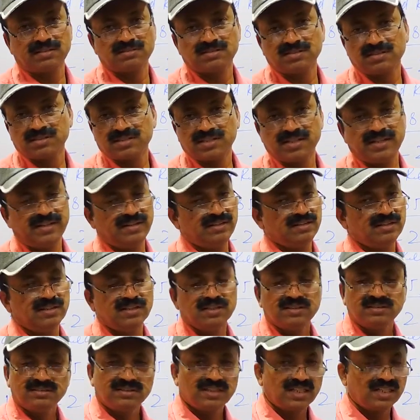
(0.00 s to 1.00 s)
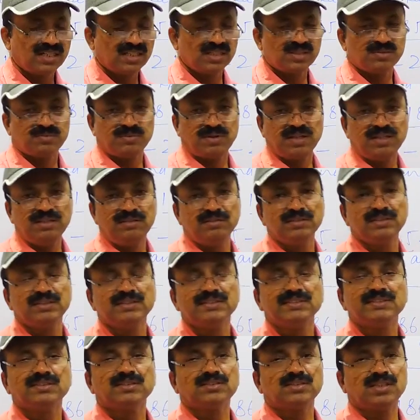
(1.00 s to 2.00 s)
existed, that is one.
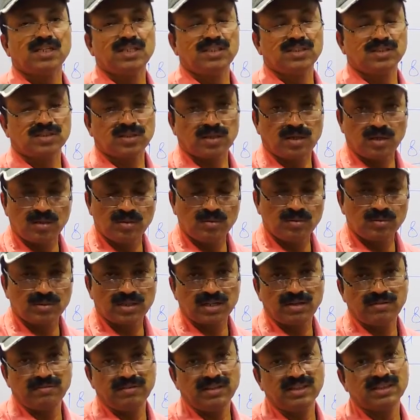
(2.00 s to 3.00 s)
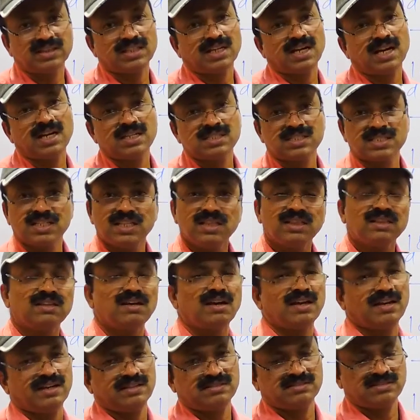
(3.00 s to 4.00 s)
So in Taluk level
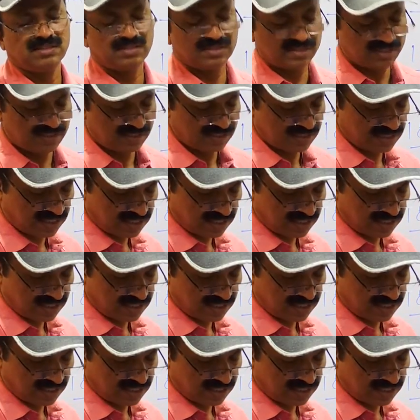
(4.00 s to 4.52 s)
Tahsildar existed,